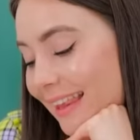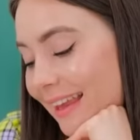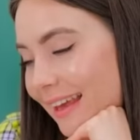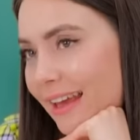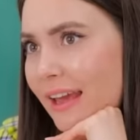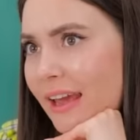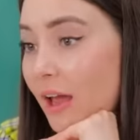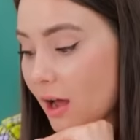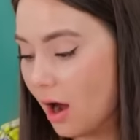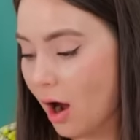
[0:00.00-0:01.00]
Uh-oh.
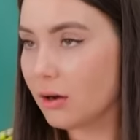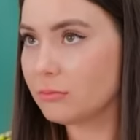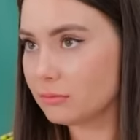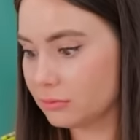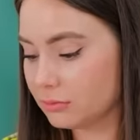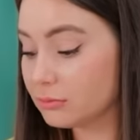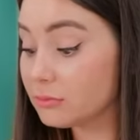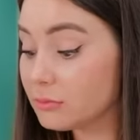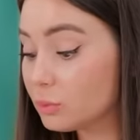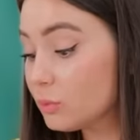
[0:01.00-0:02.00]
I'm just making
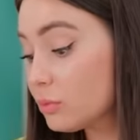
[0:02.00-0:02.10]
notes.